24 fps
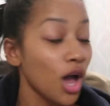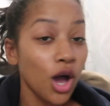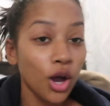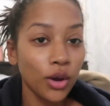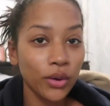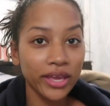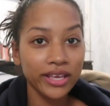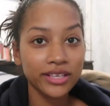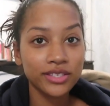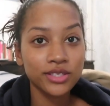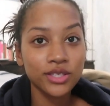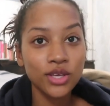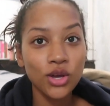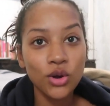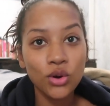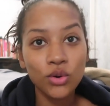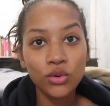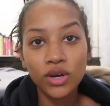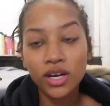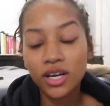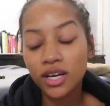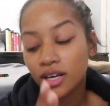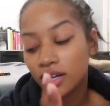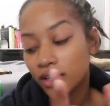Okay,
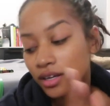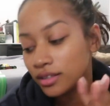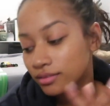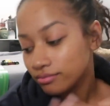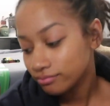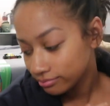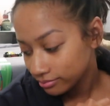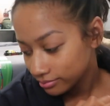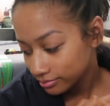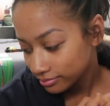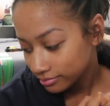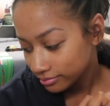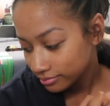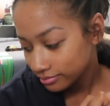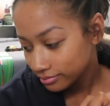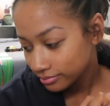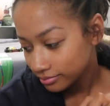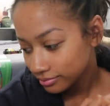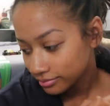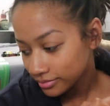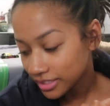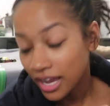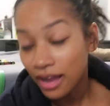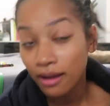so
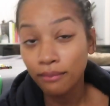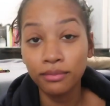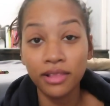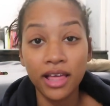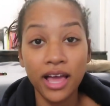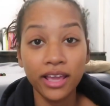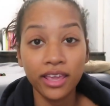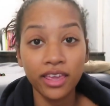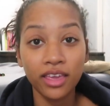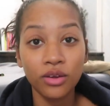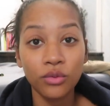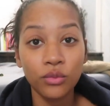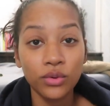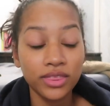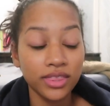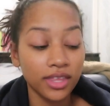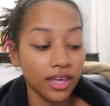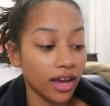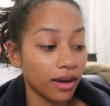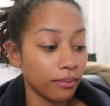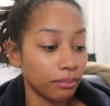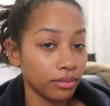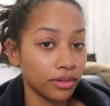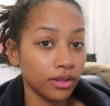I'm lagging with
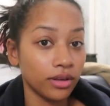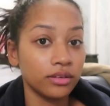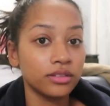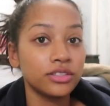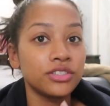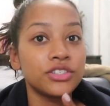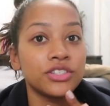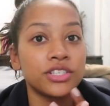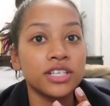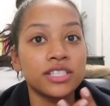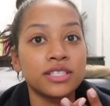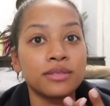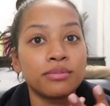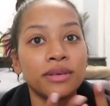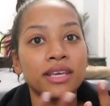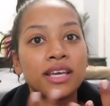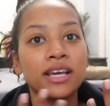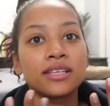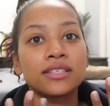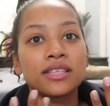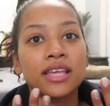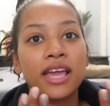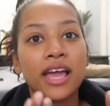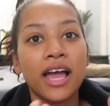the uploads just
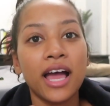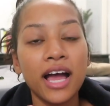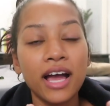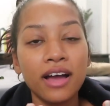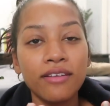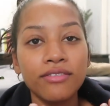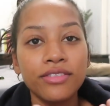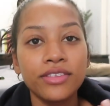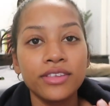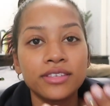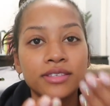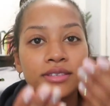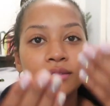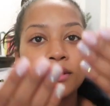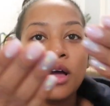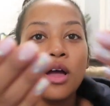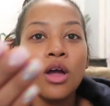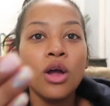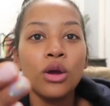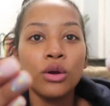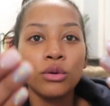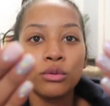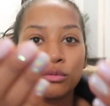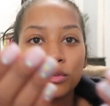because I have this
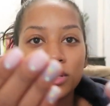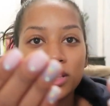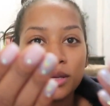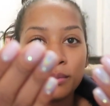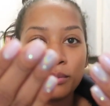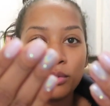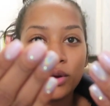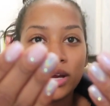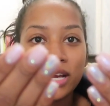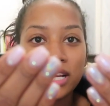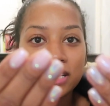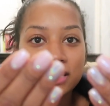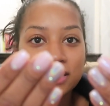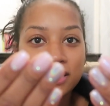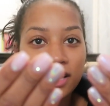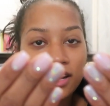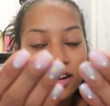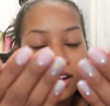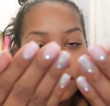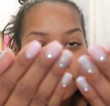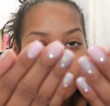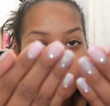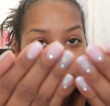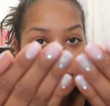really boring set
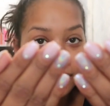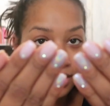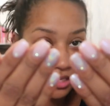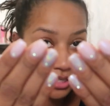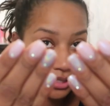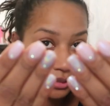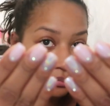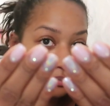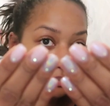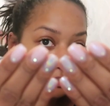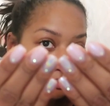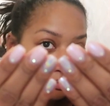on right now.